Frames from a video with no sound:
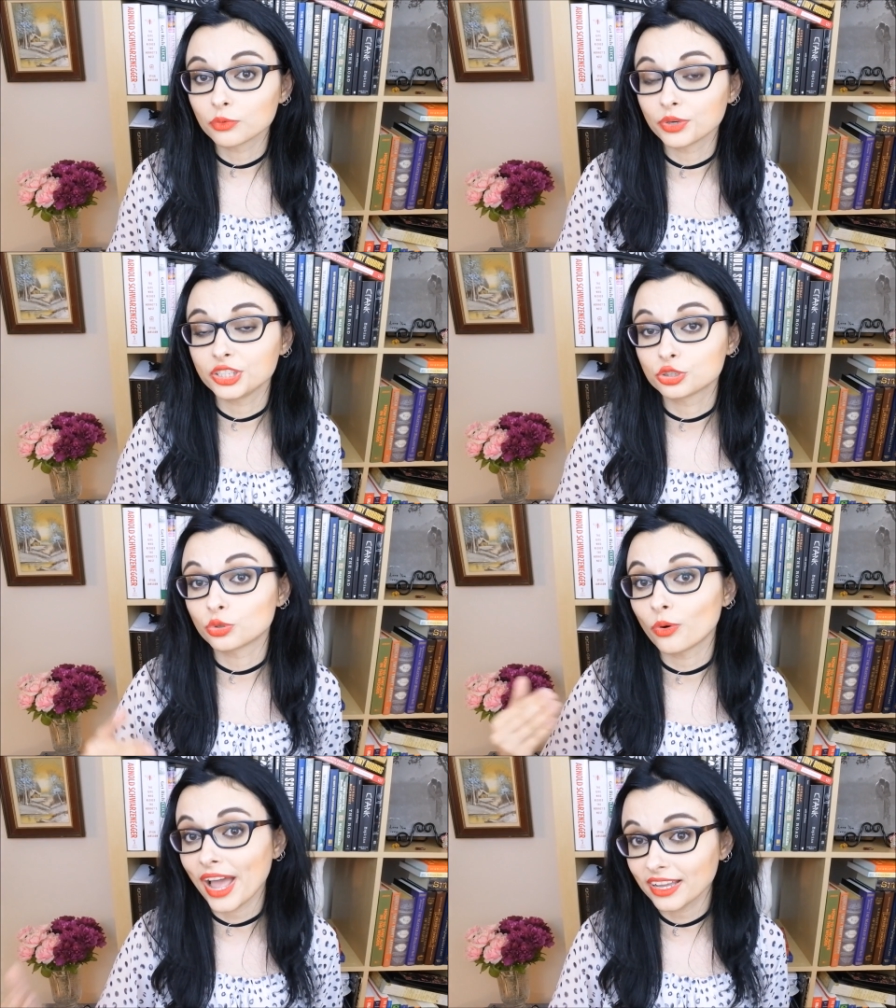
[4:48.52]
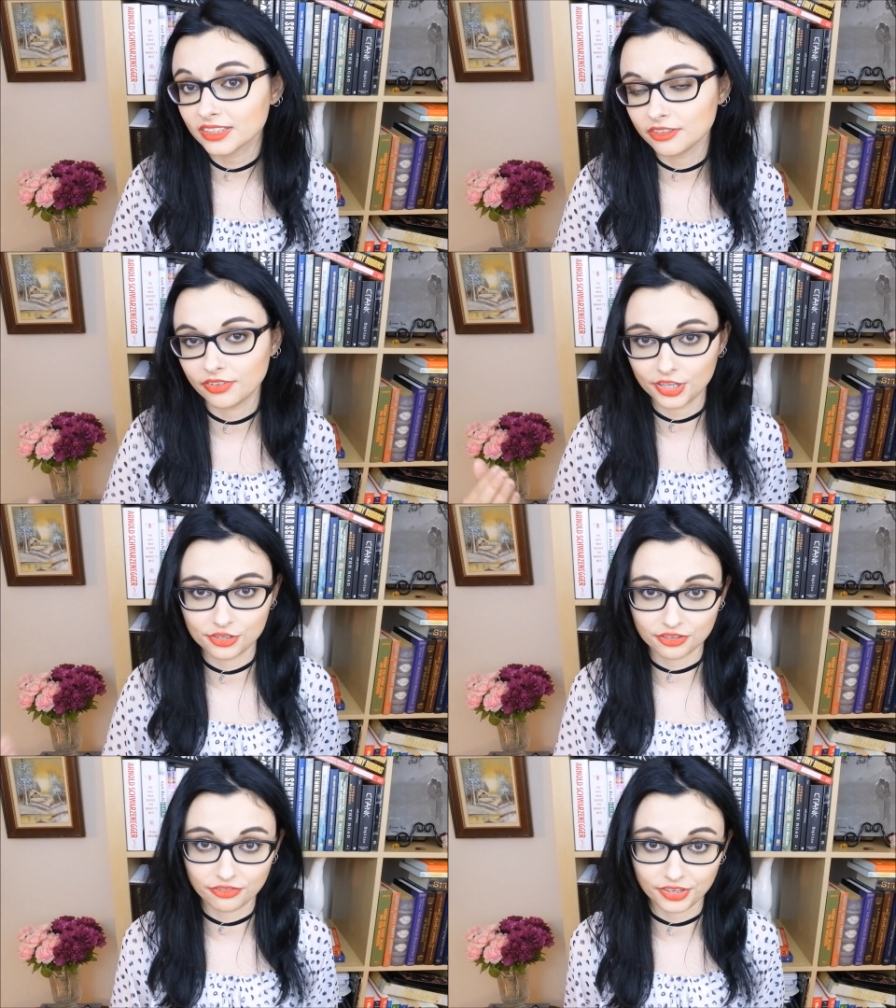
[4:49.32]
retroactive
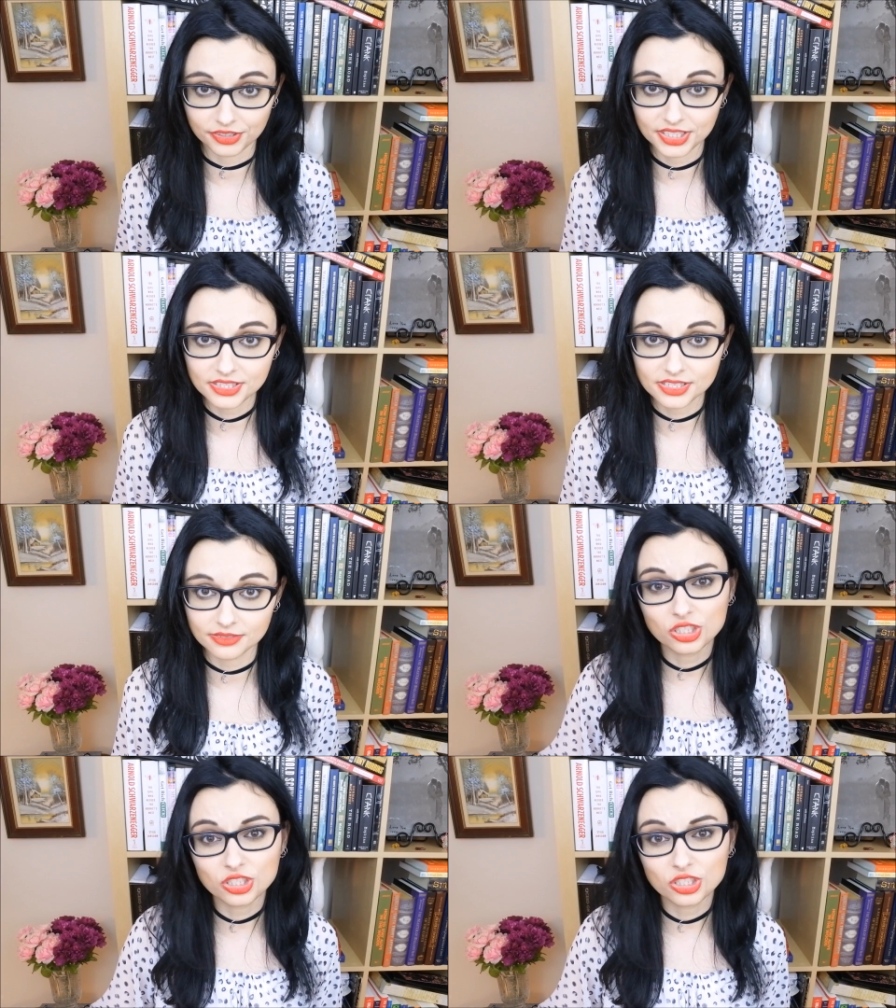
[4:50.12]
interference,